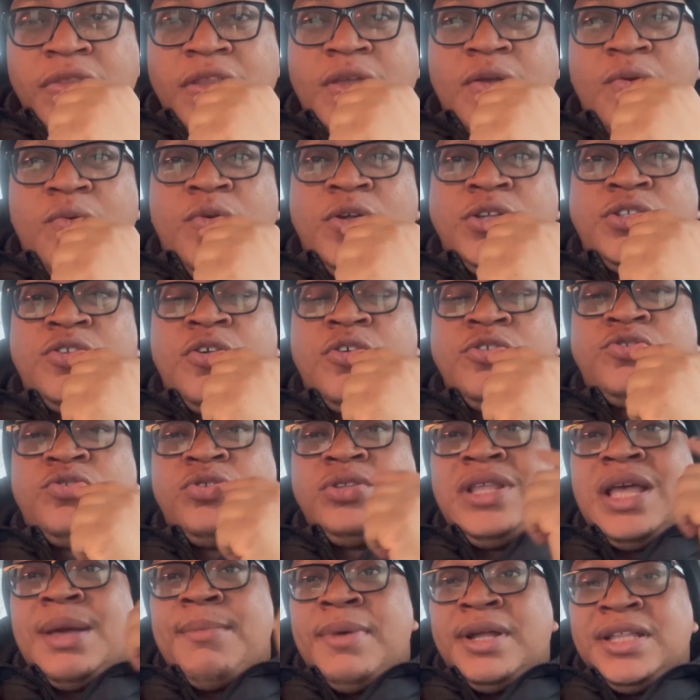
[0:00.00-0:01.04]
was also
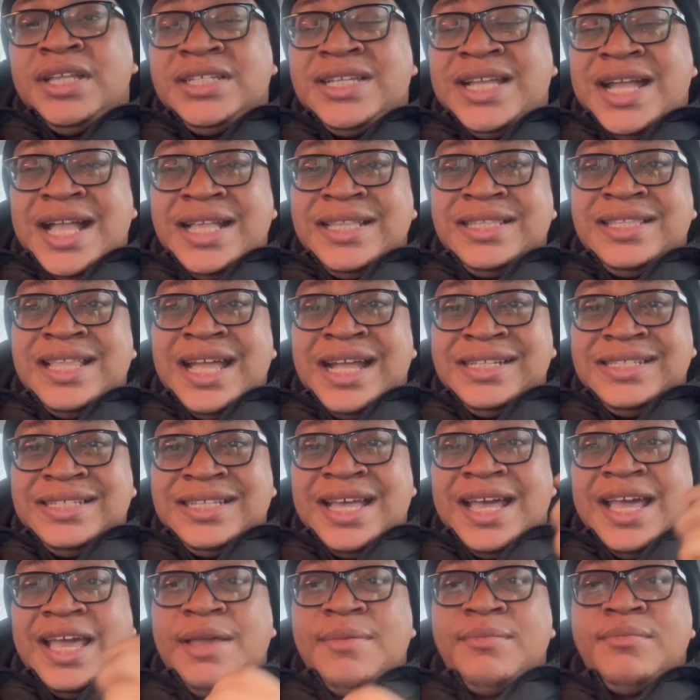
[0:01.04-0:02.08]
their manager at that
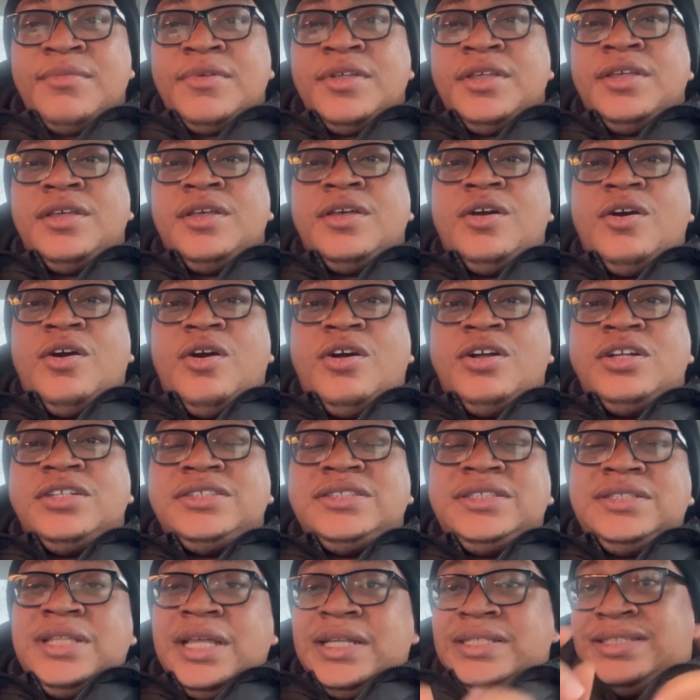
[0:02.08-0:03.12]
time
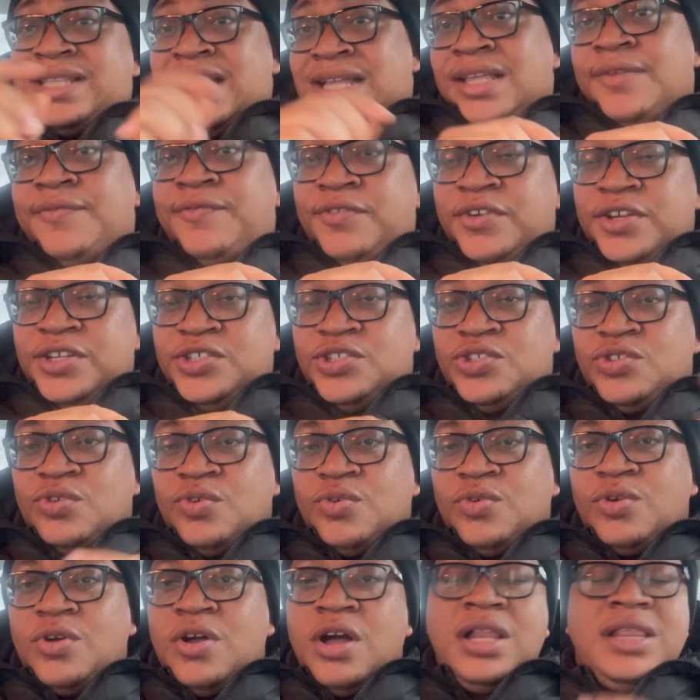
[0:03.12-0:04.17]
on the Daddy Freeze
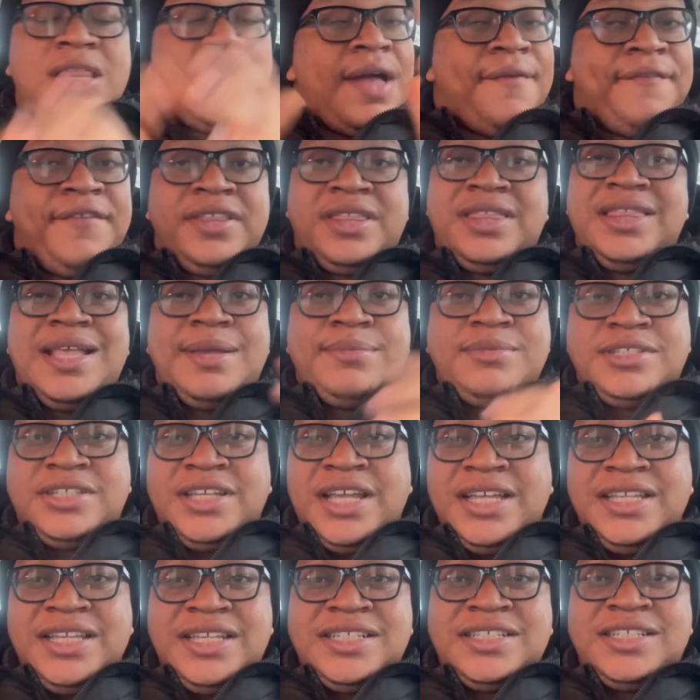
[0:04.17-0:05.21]
show. Everything I'm
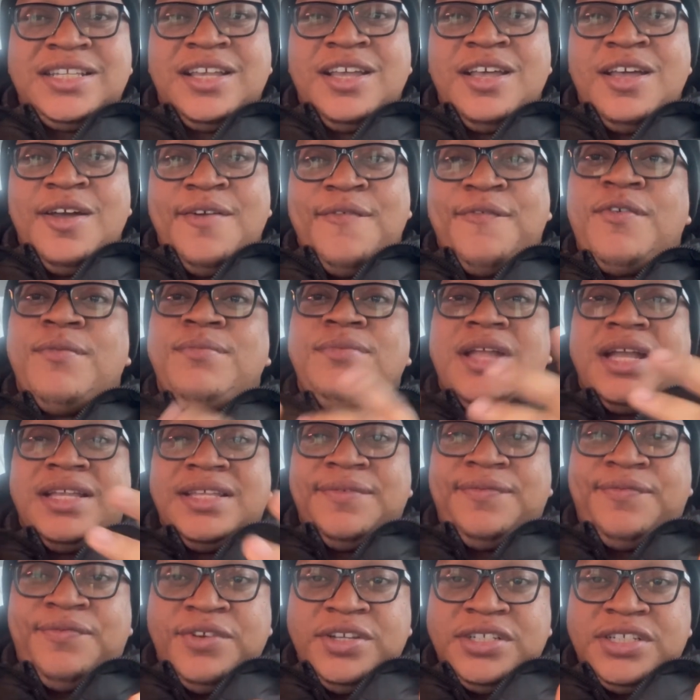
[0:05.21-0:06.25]
saying is from
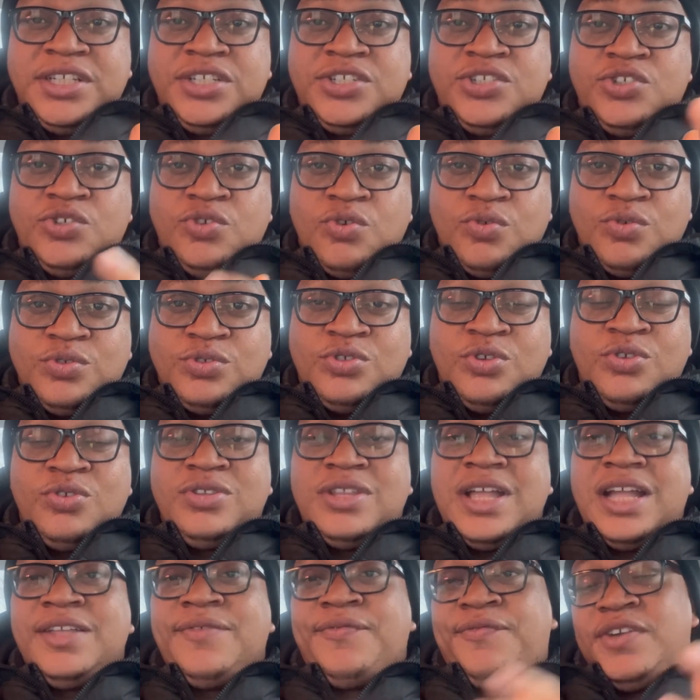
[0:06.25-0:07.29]
Daddy Freeze's show. So
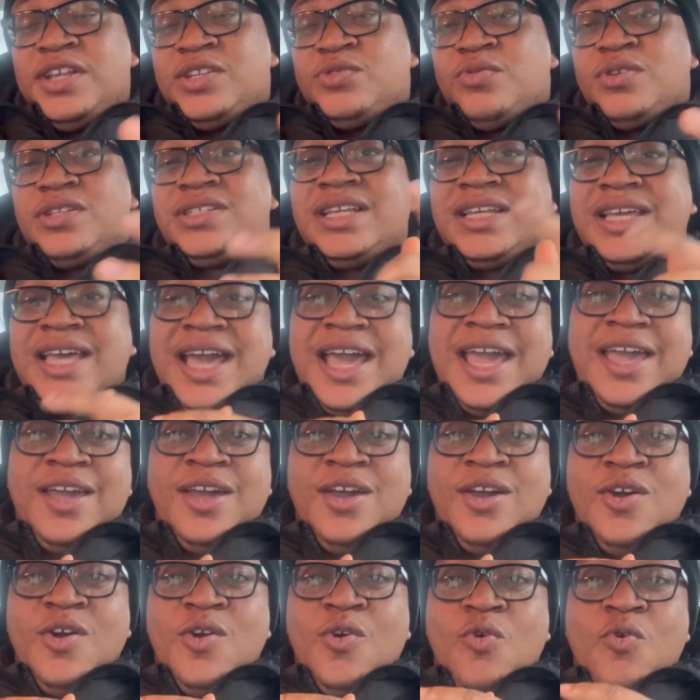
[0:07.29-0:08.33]
Daddy Freeze was the guy
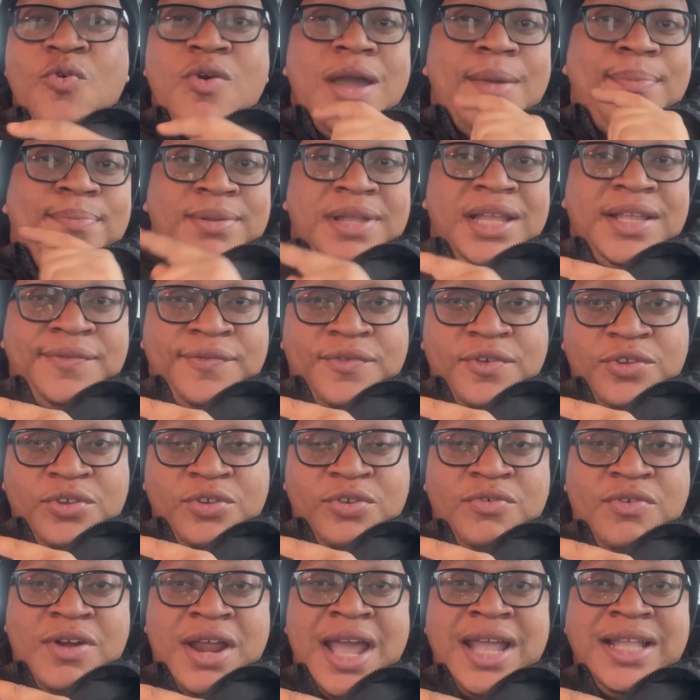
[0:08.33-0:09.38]
who I played for
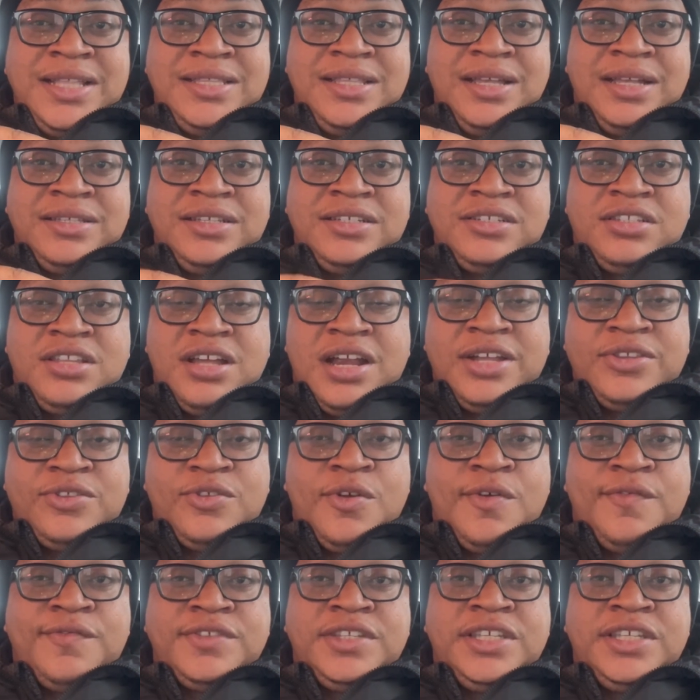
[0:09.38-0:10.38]
you, right, at the start of